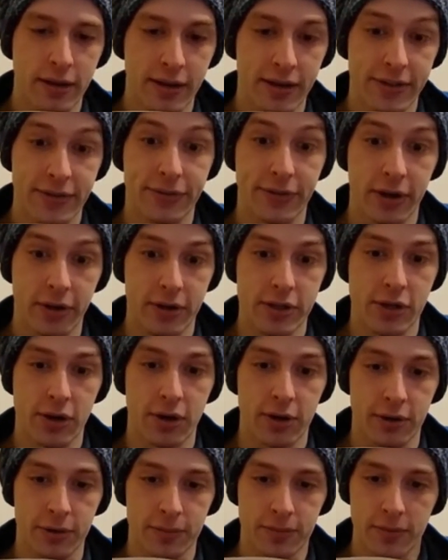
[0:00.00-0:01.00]
It is very
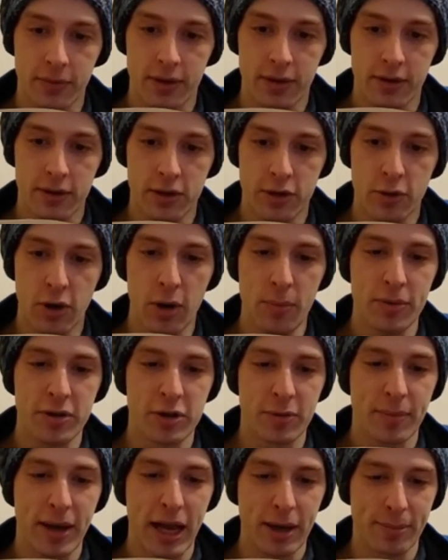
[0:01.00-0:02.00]
dark. You open
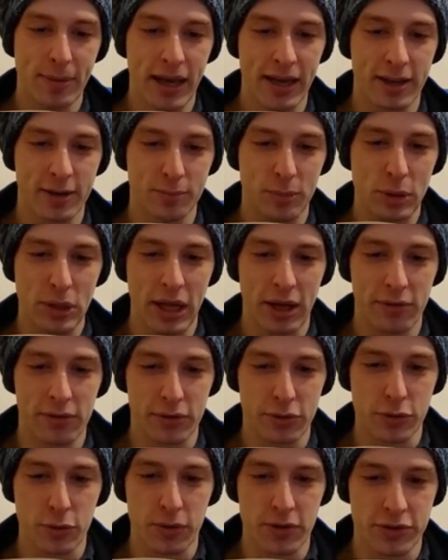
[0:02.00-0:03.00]
your backpack and pull out
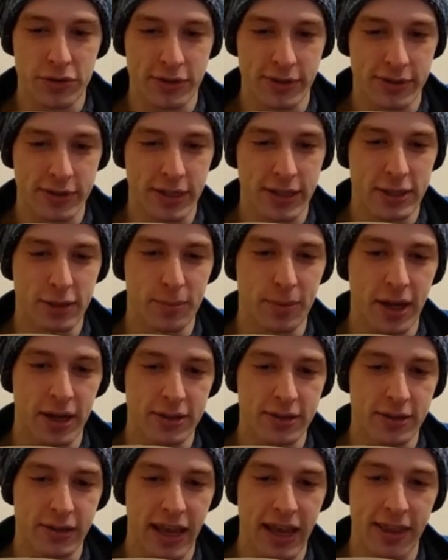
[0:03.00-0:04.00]
your torches and
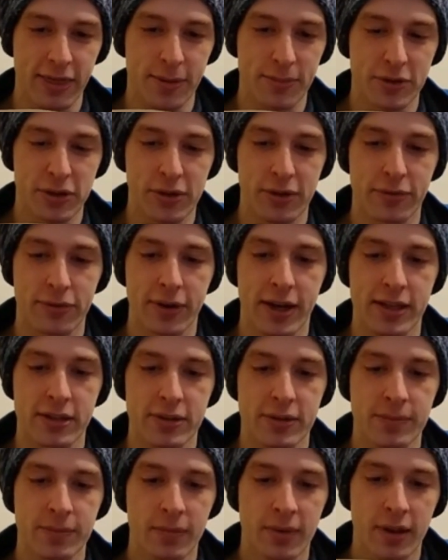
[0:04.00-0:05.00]
tinderbox and hand them to your
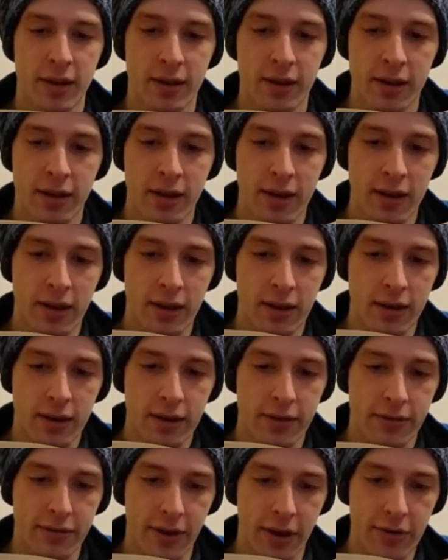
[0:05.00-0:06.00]
friends.
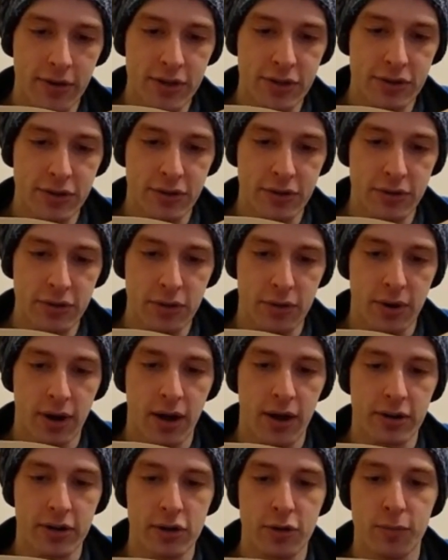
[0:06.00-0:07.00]
Very soon you are
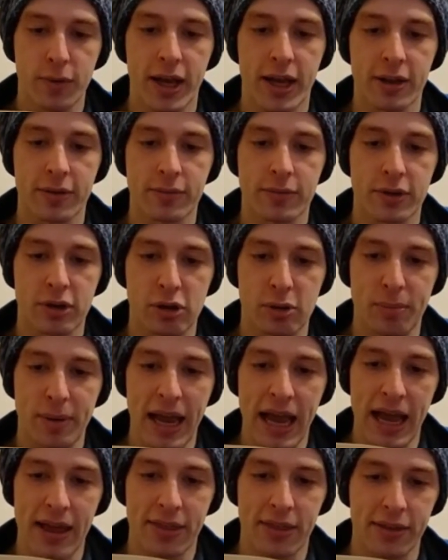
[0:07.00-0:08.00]
on your way, your
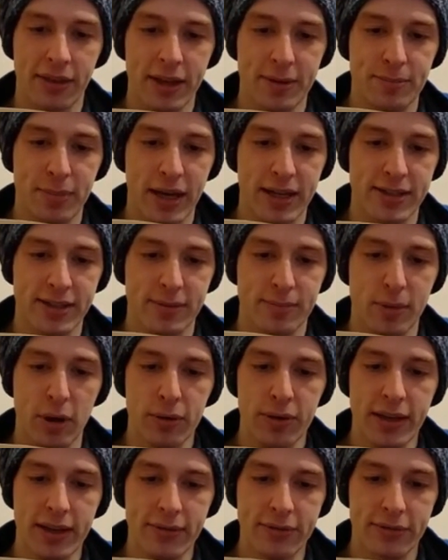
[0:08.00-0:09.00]
path lit by
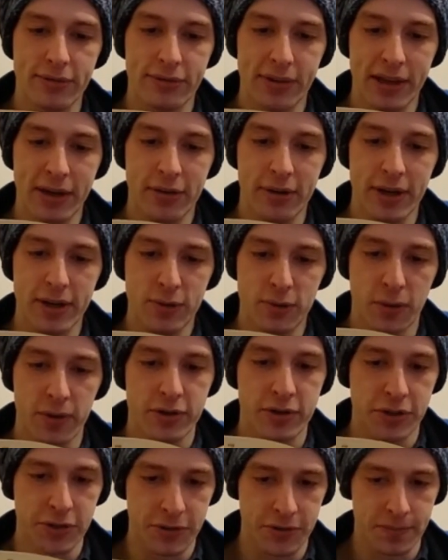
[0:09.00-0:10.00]
smoking, flickering
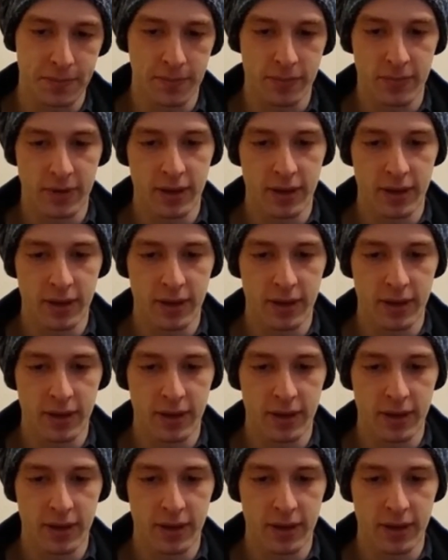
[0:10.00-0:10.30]
torches.